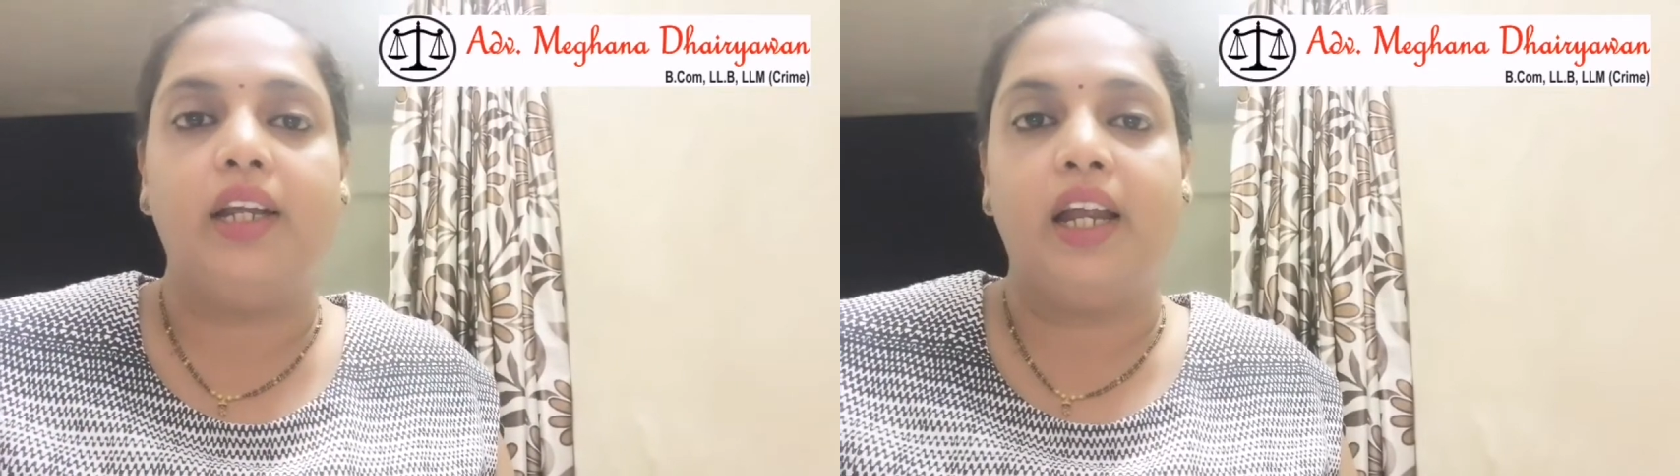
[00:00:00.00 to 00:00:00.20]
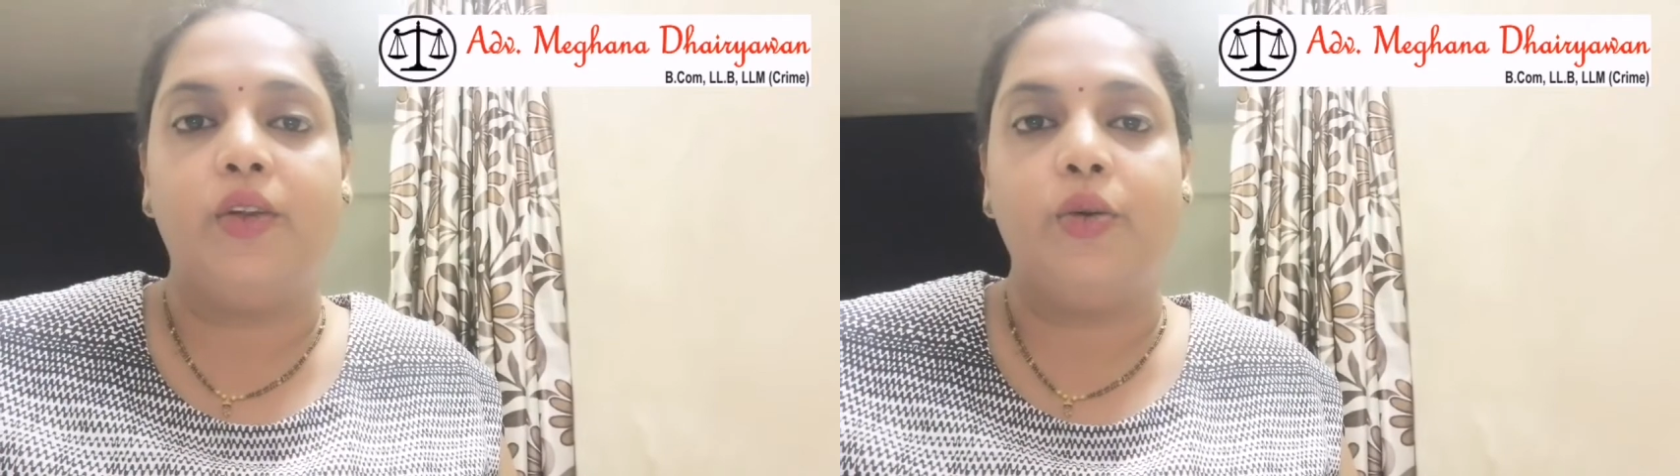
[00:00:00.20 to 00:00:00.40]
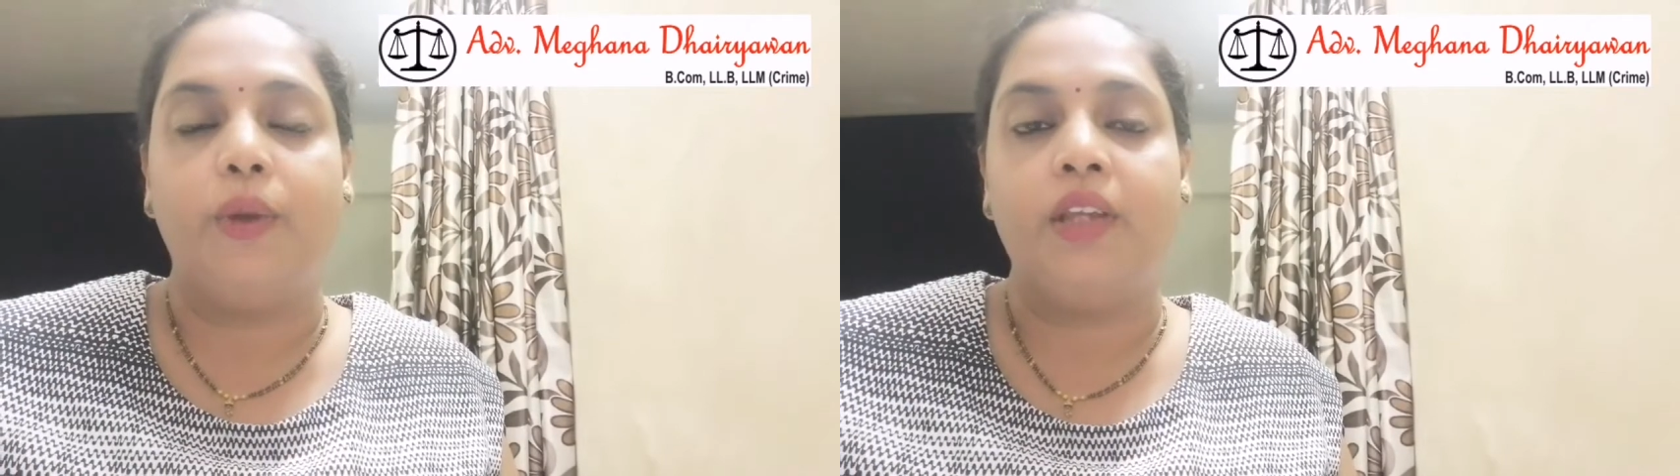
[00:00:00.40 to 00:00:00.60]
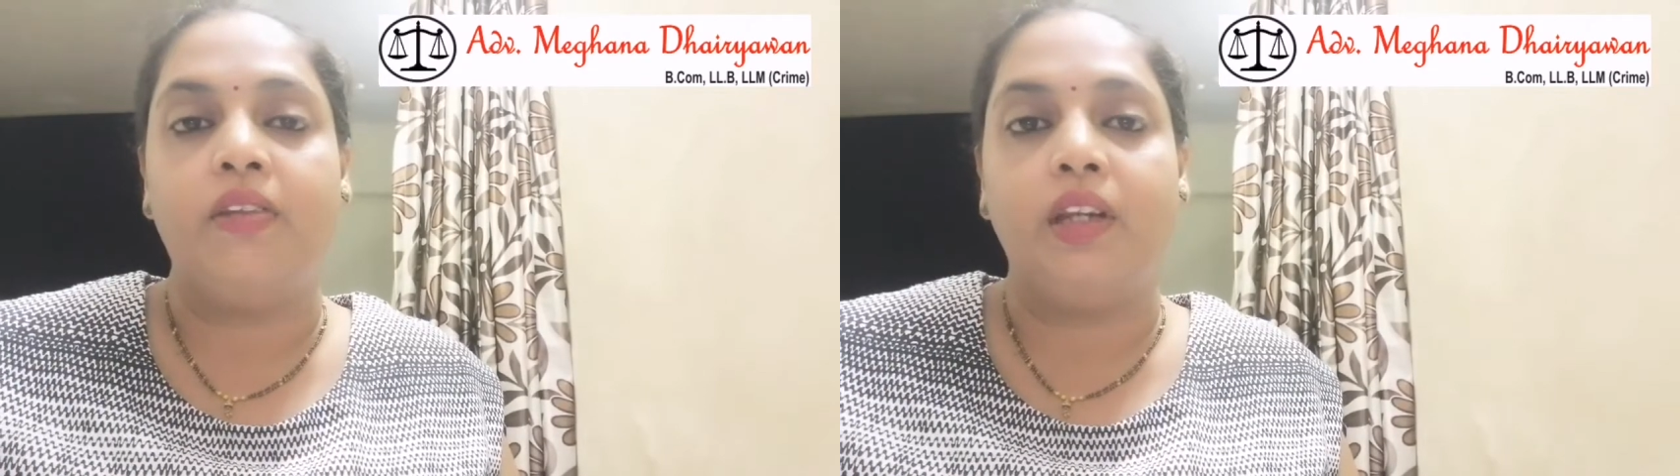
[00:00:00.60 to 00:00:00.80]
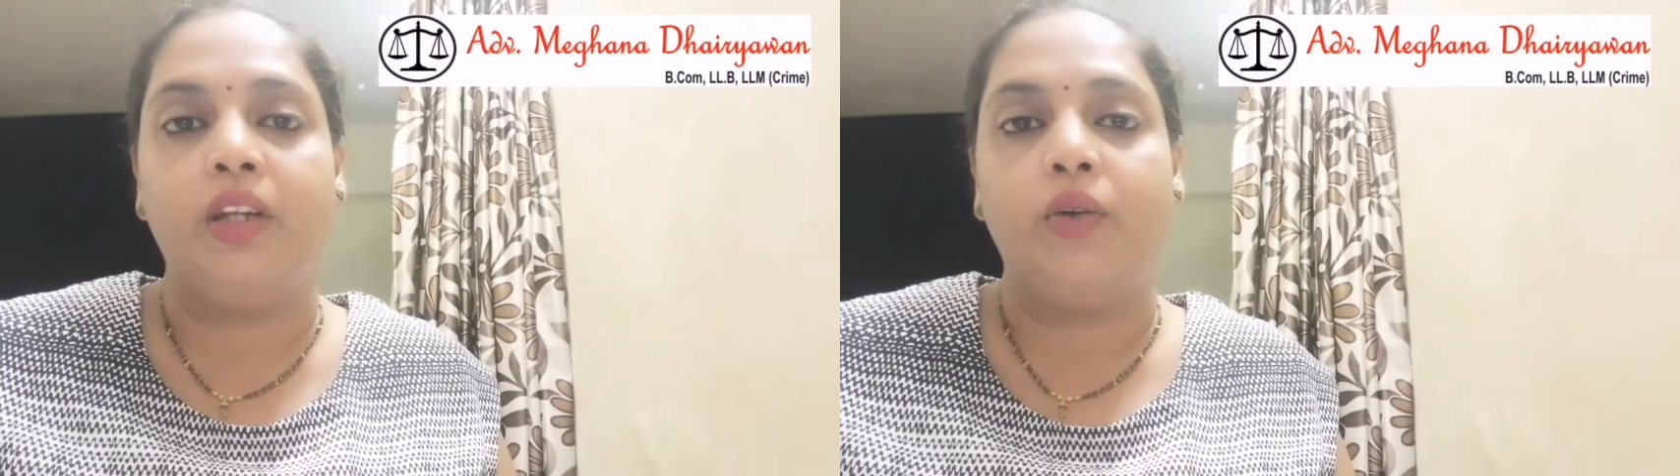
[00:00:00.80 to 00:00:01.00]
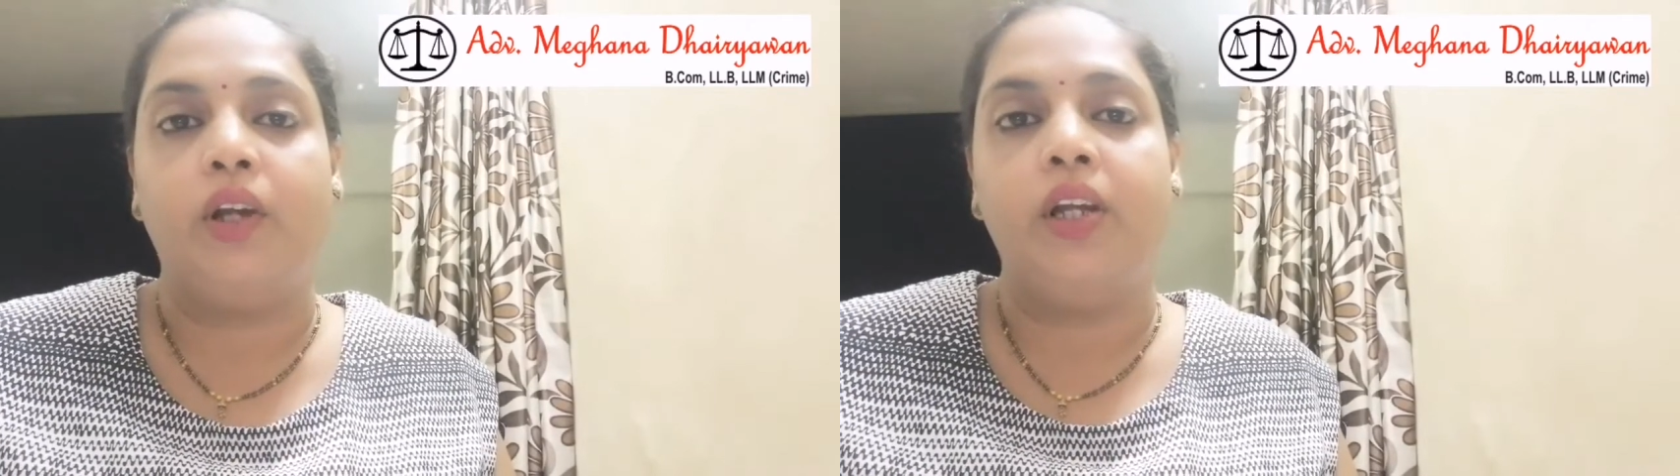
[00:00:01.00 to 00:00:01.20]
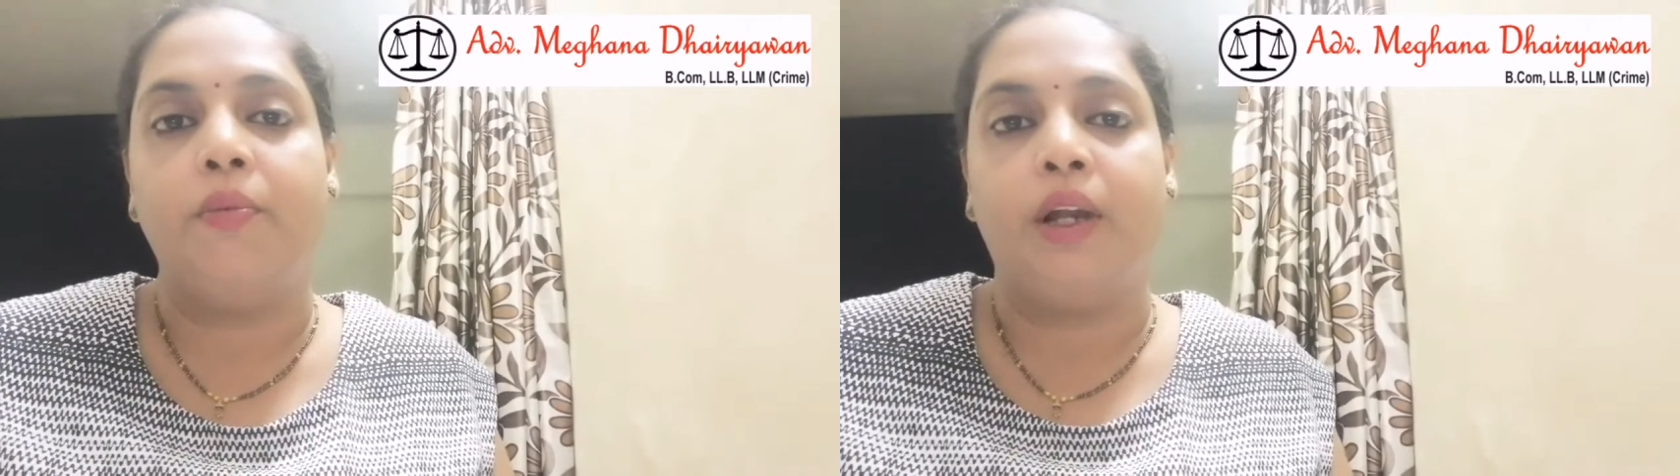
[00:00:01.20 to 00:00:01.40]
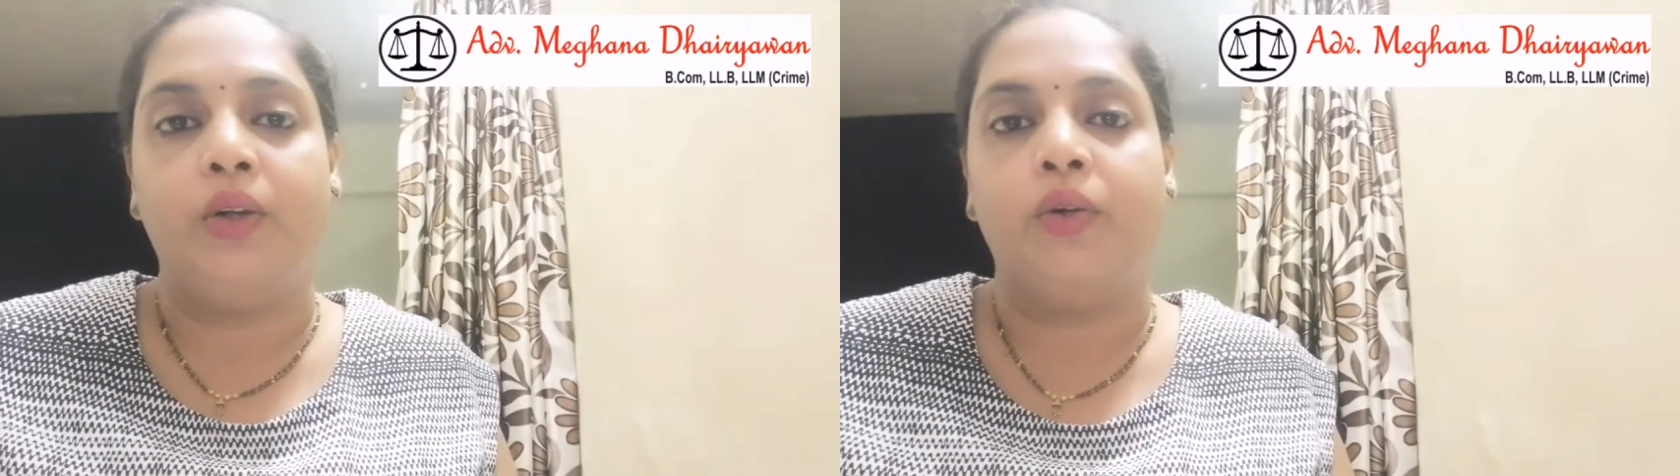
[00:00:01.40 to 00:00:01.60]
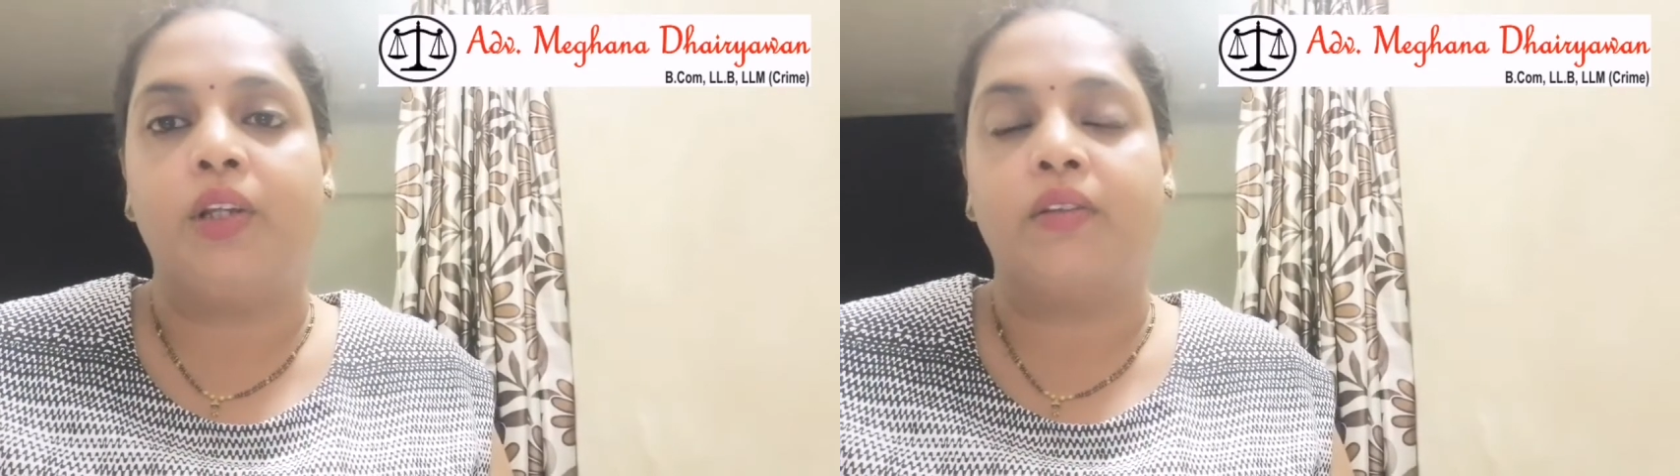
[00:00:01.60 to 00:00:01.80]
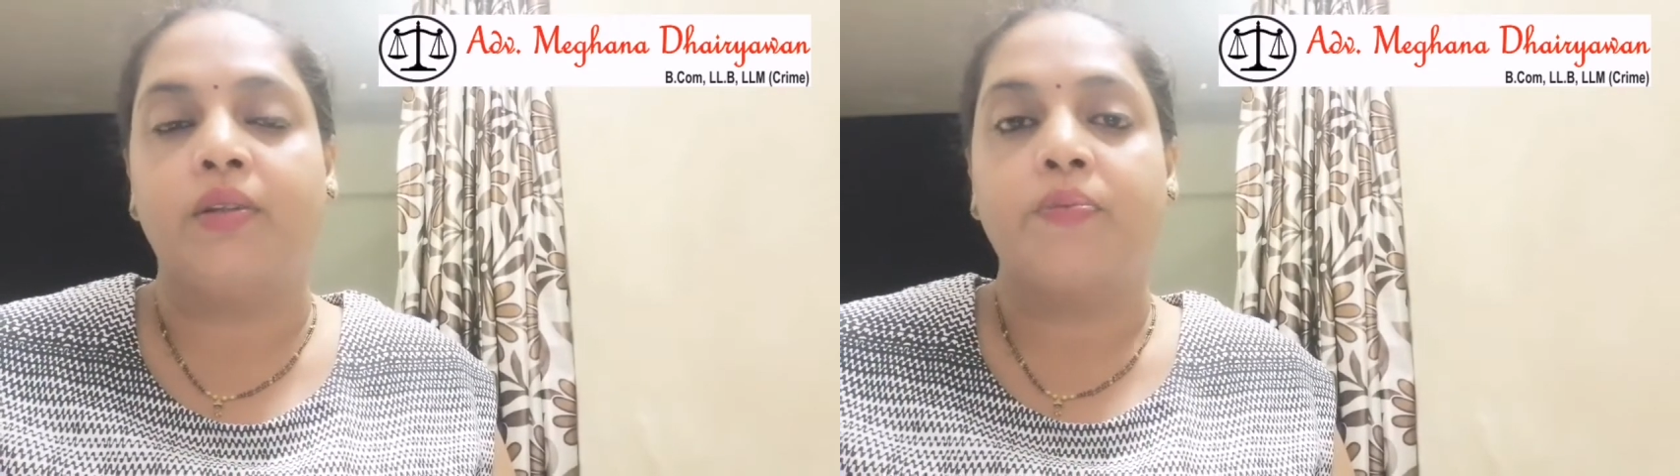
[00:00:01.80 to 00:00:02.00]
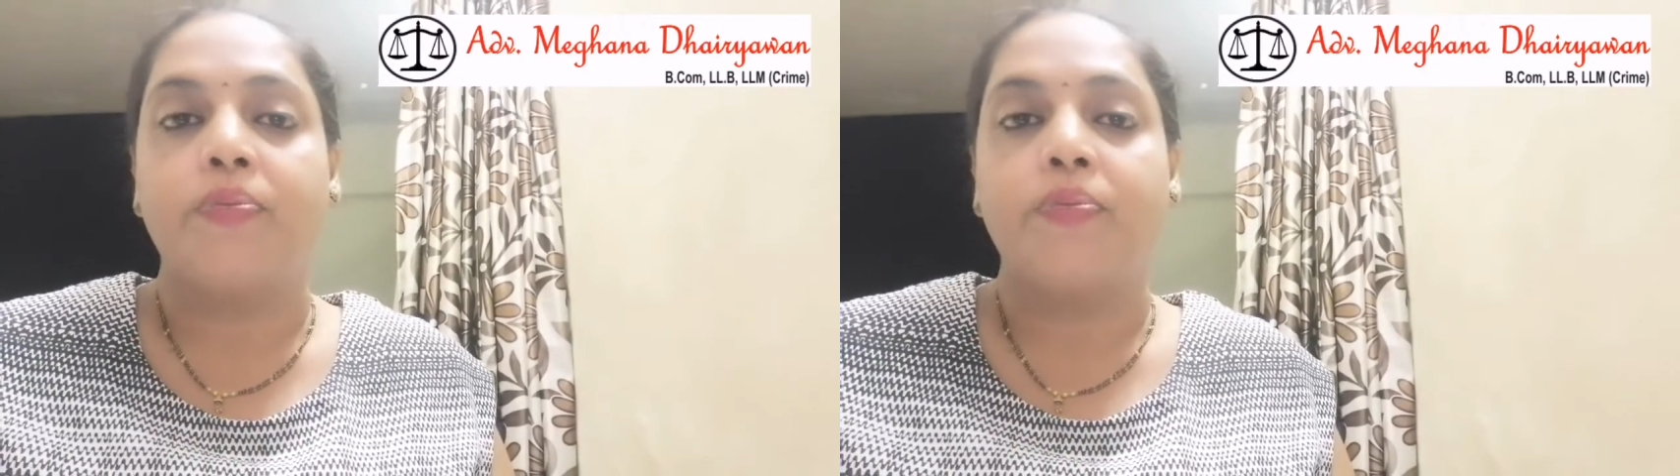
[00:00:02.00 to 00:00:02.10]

that you mention in your demand notice.